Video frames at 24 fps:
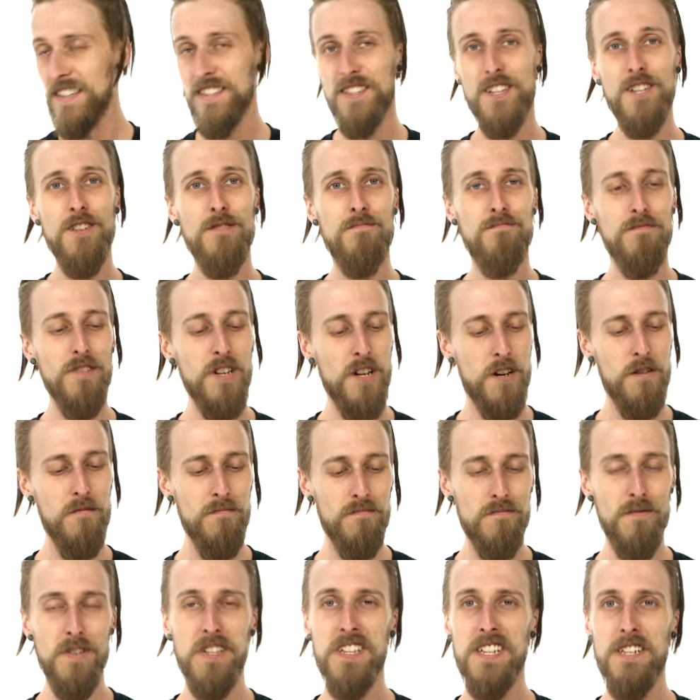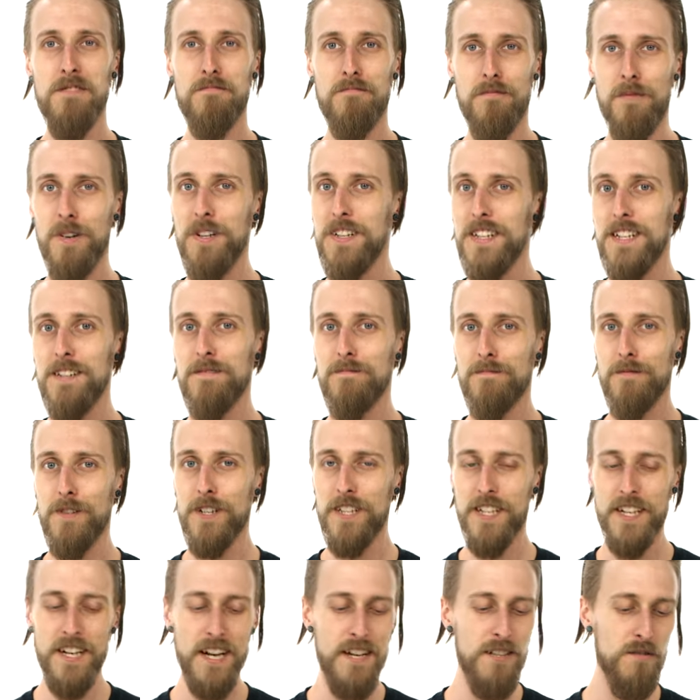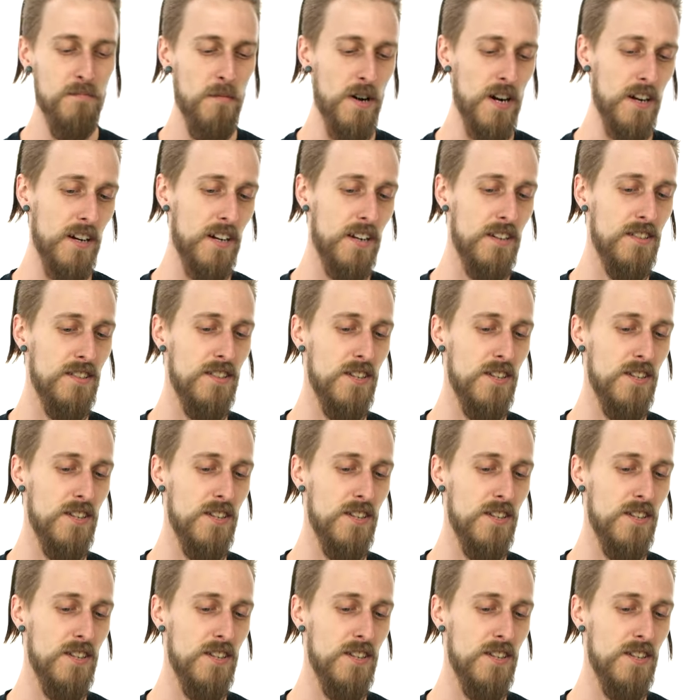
just, you know, really, really, really nice marker.